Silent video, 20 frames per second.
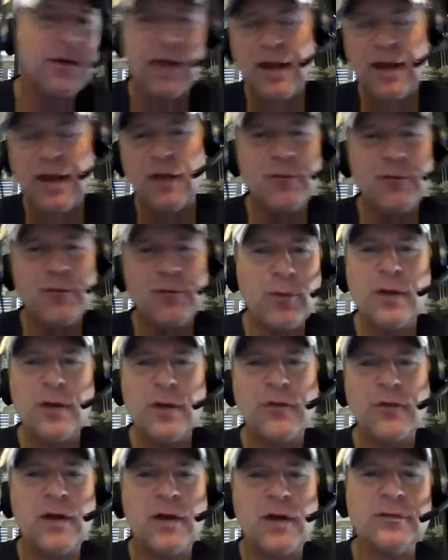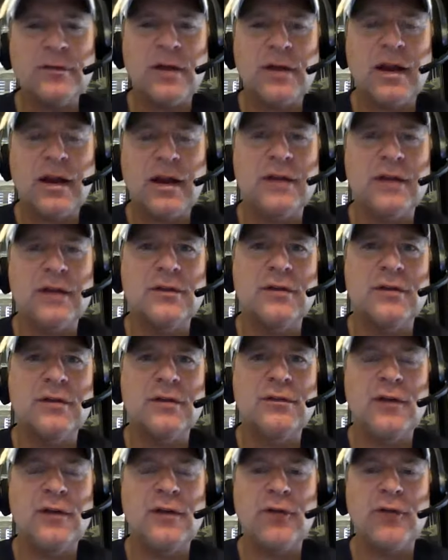And in forty-five seconds,
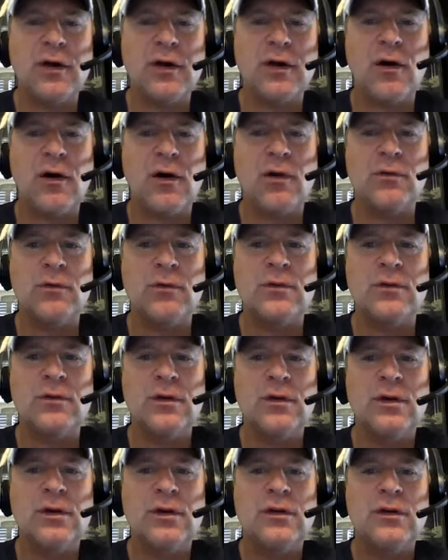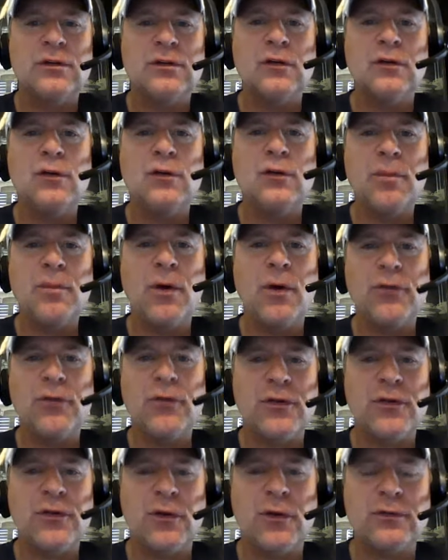it's difficult to do both
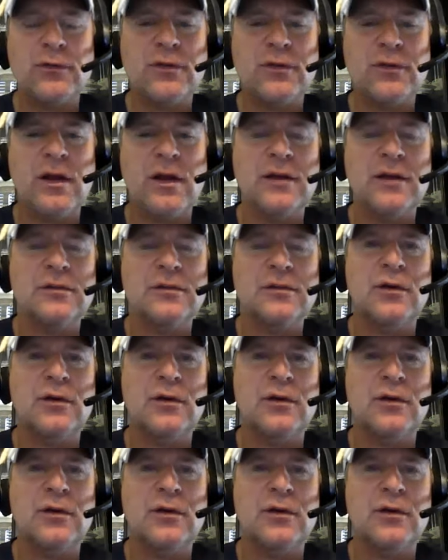of those things.